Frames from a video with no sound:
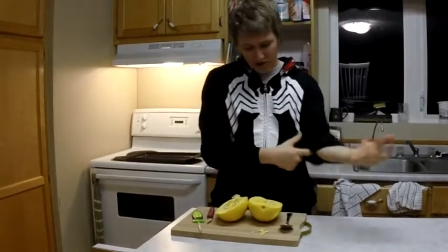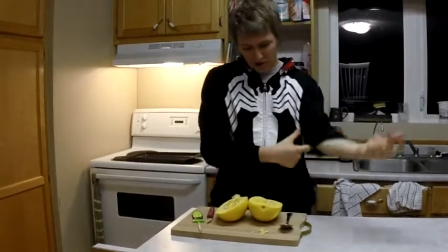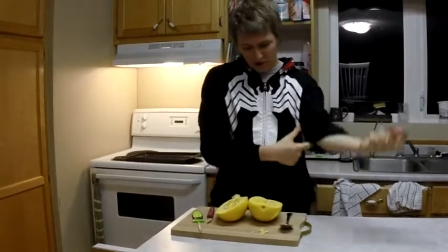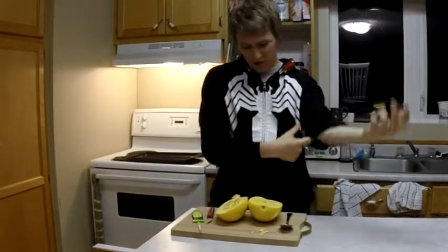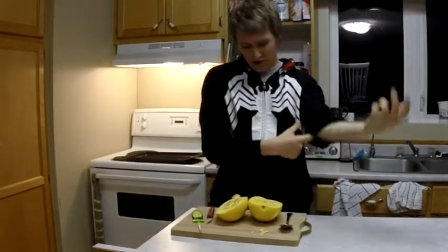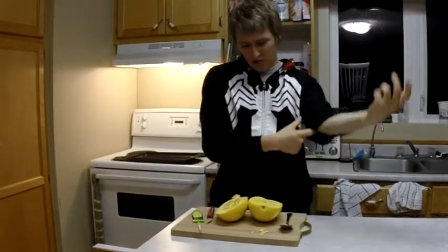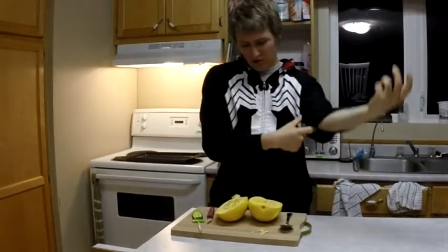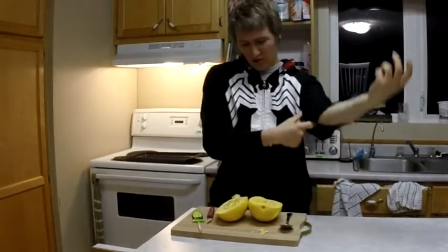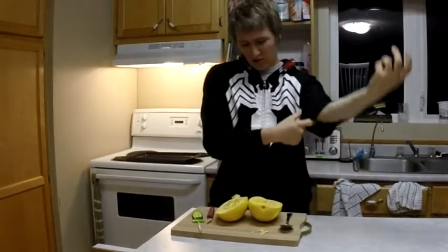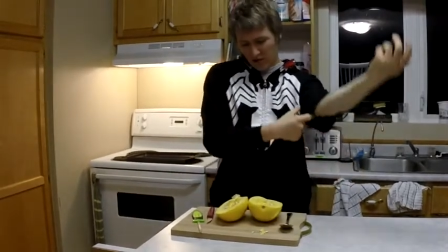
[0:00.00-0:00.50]

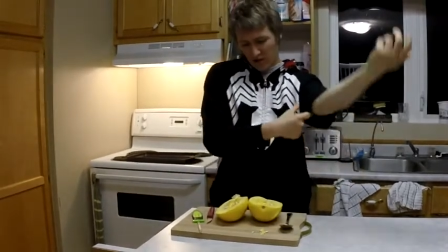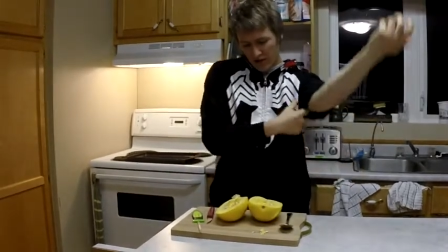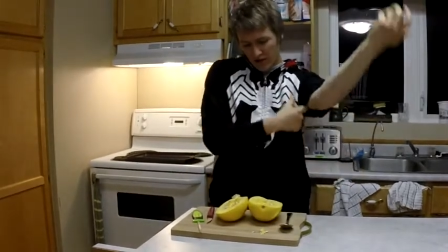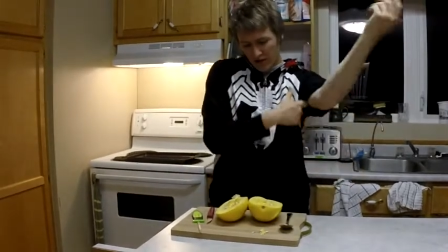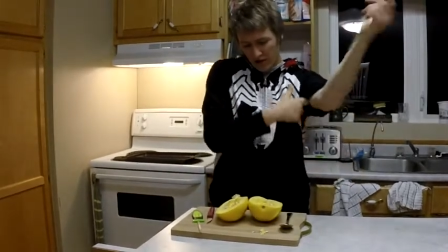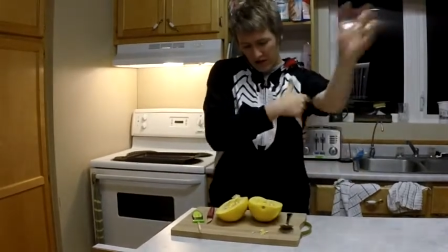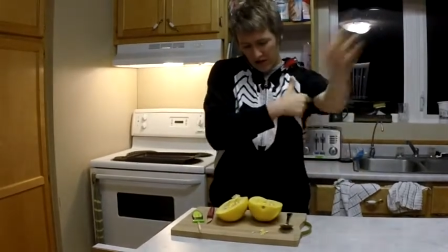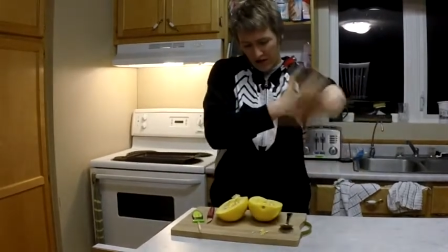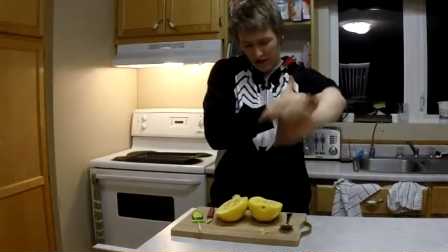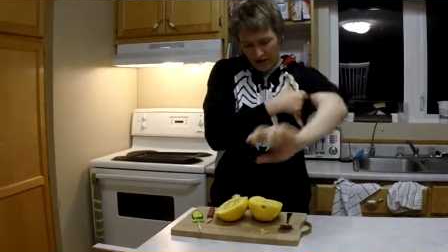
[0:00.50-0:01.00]
So
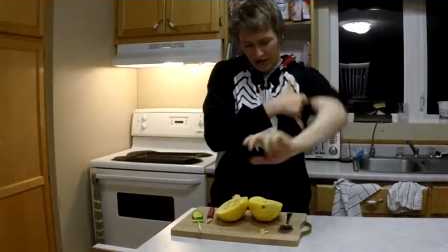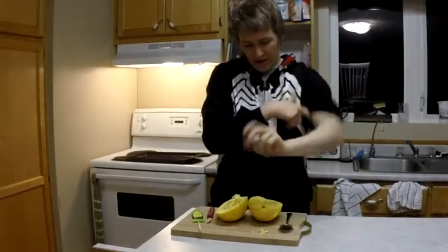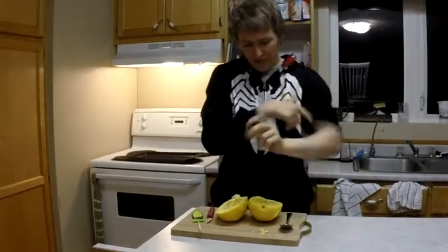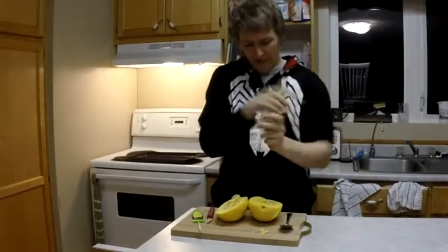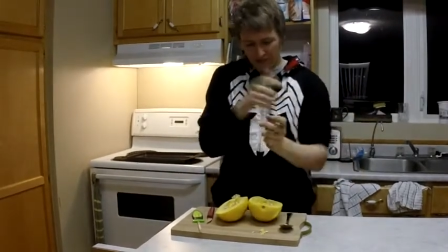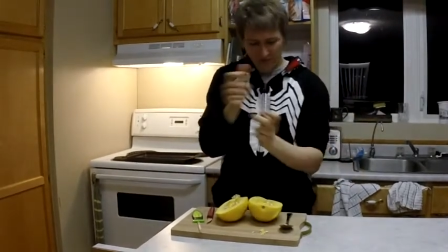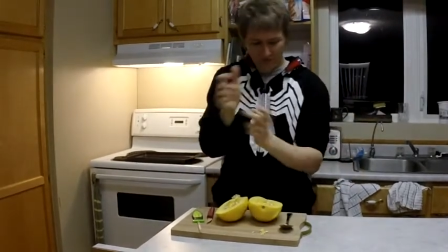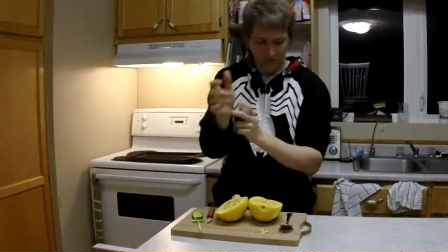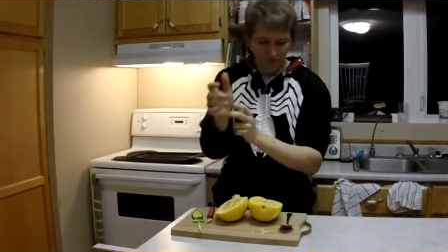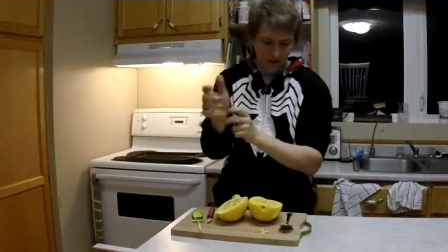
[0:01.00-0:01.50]

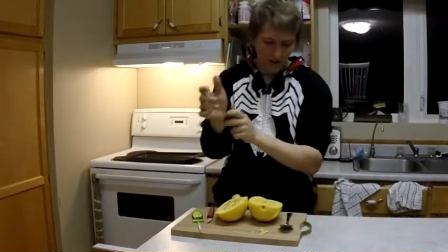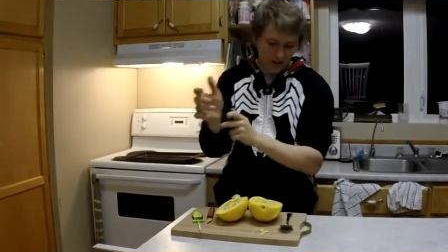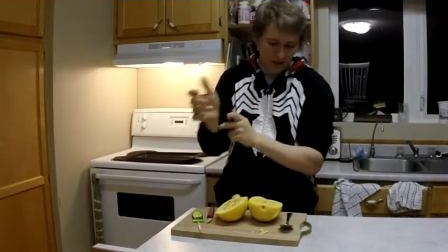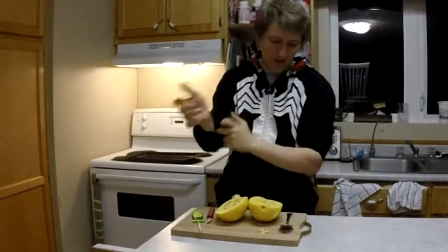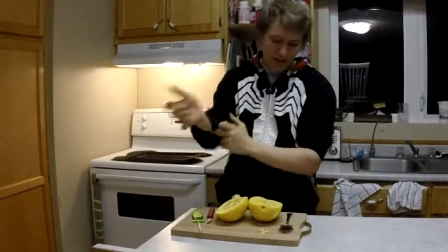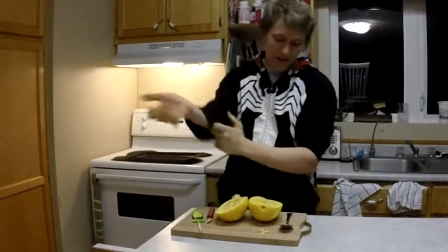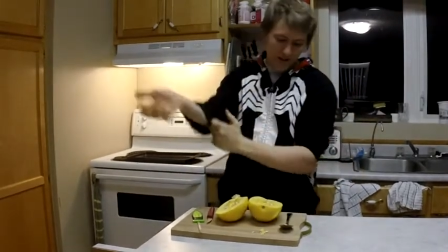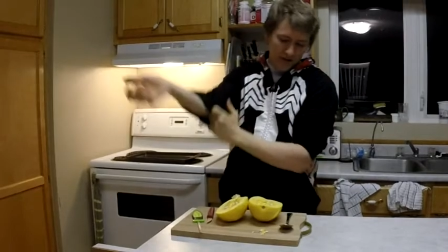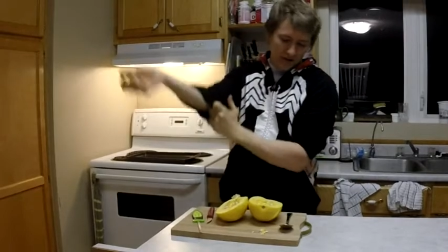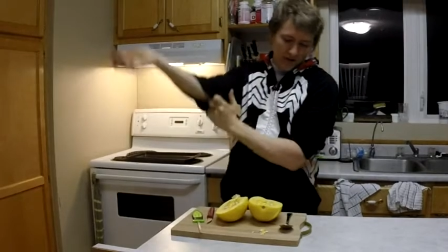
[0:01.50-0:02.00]
really
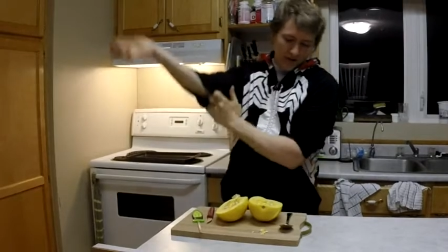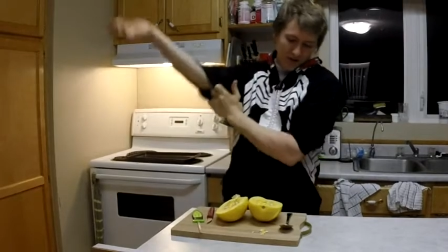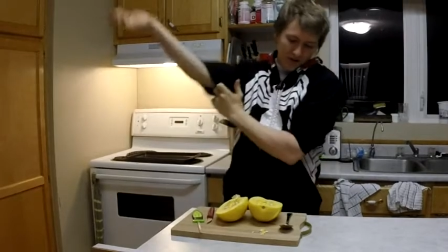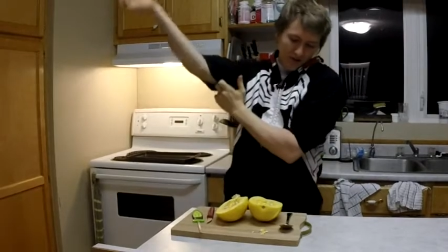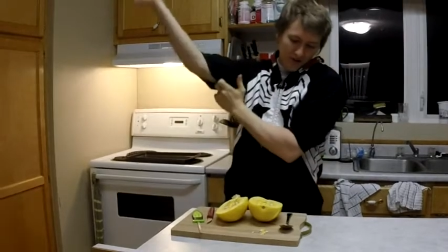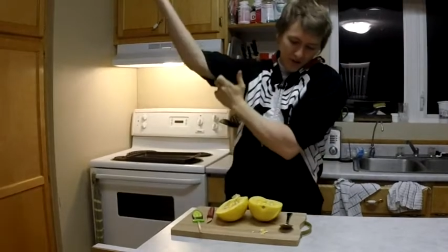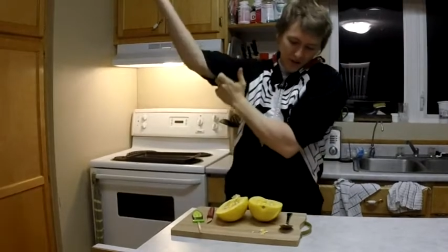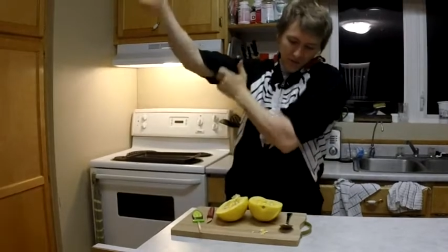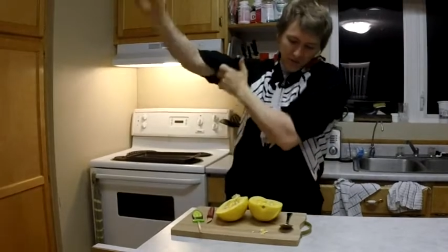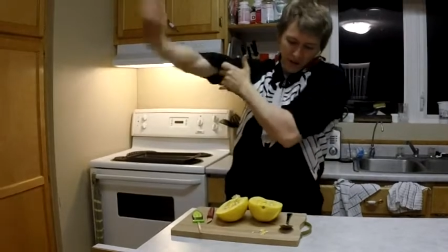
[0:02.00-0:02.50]
you just got to
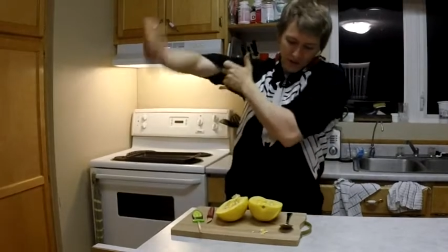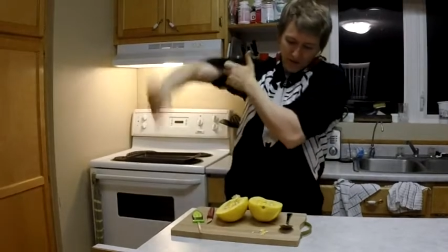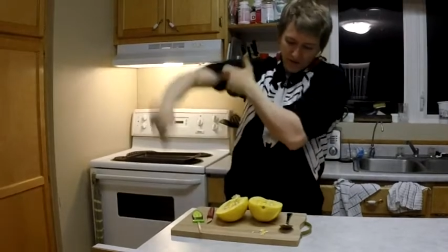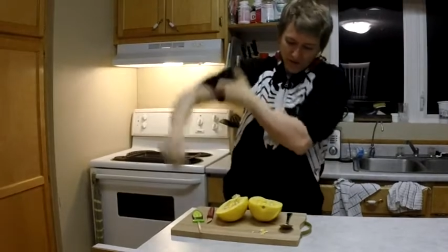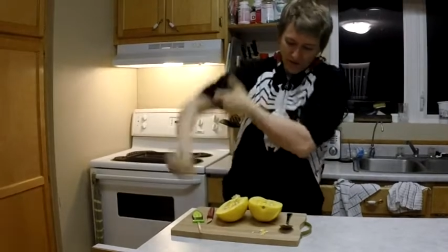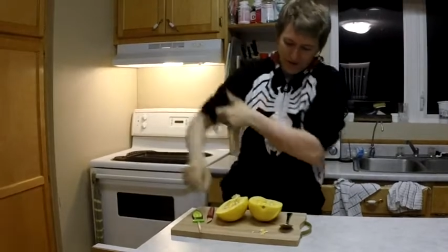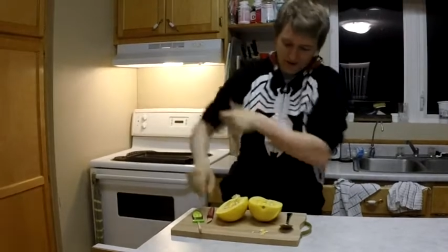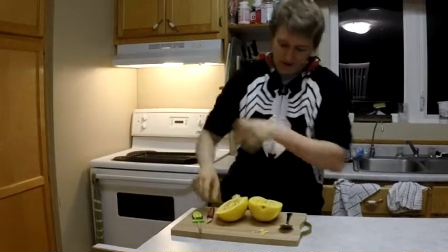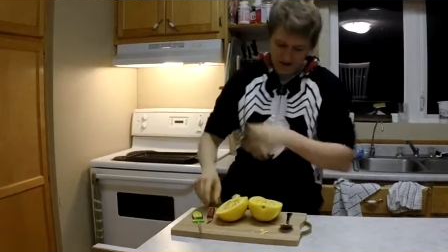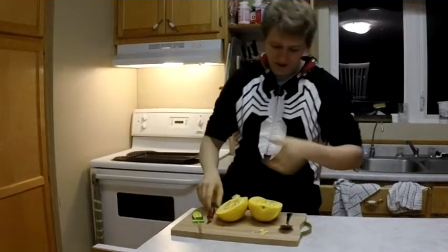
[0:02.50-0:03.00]
scoop out
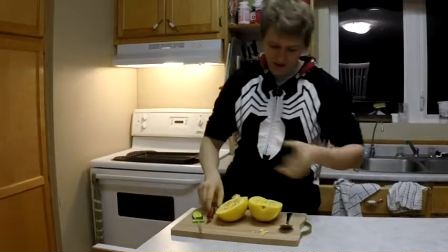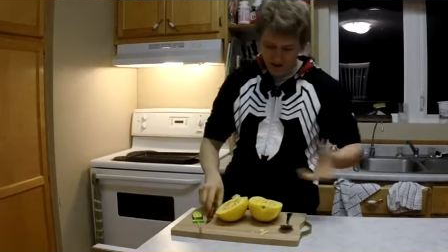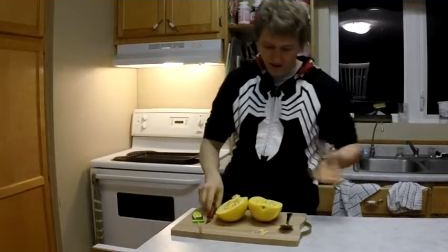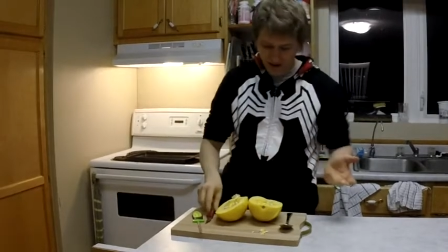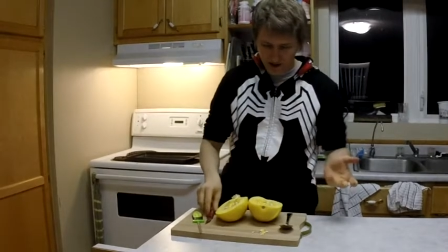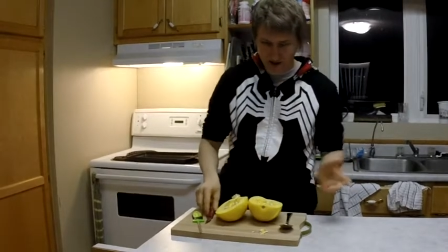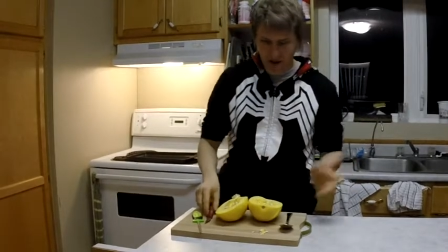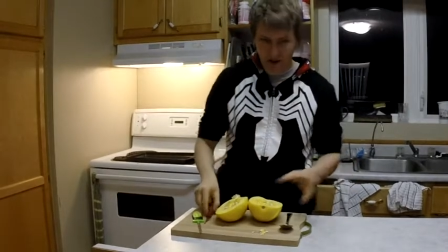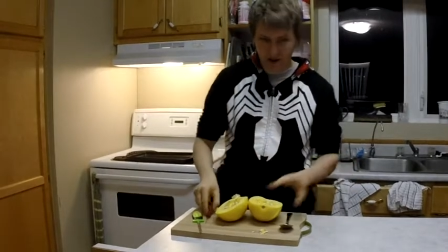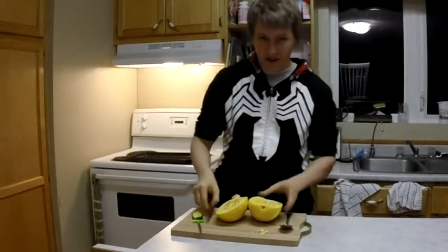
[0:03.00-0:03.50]
the
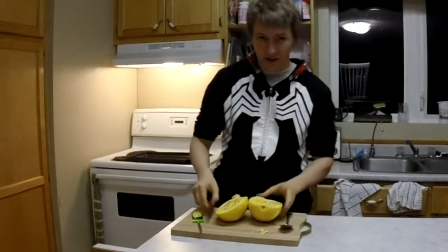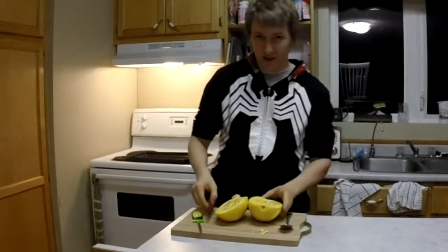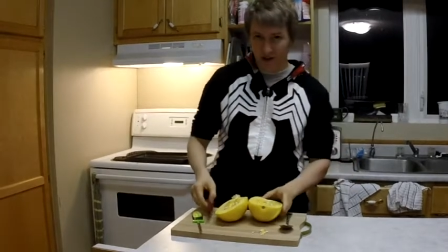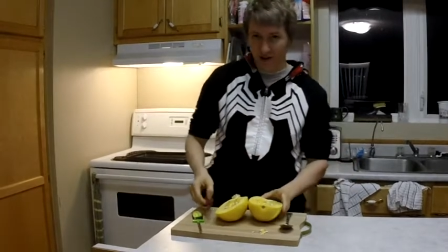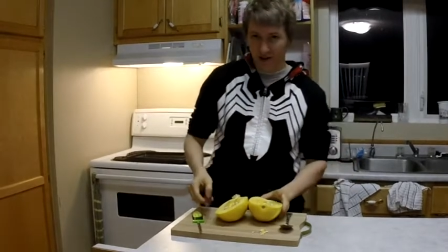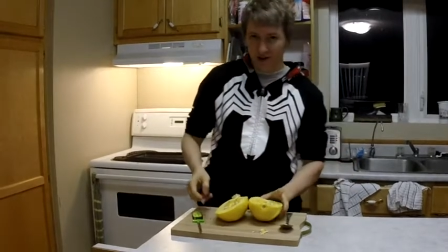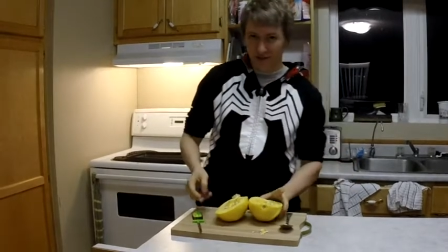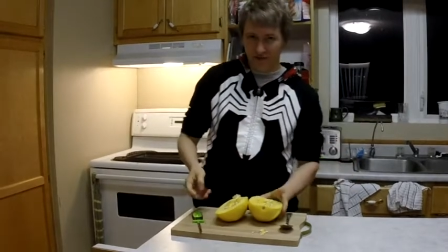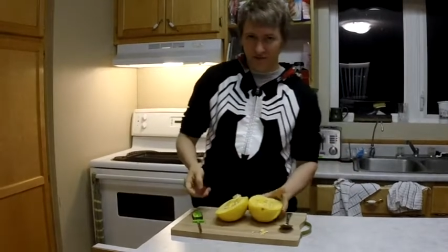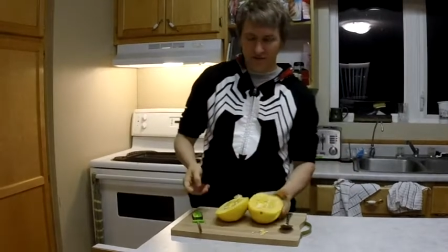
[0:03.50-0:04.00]
inside, not that
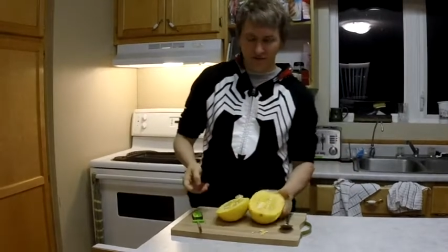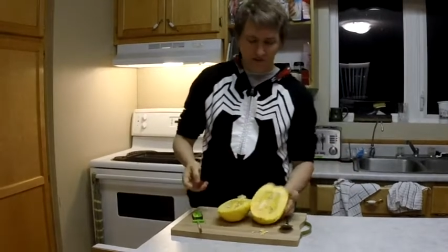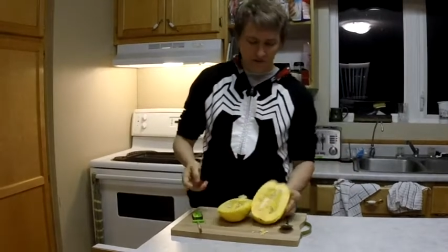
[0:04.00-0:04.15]
hard.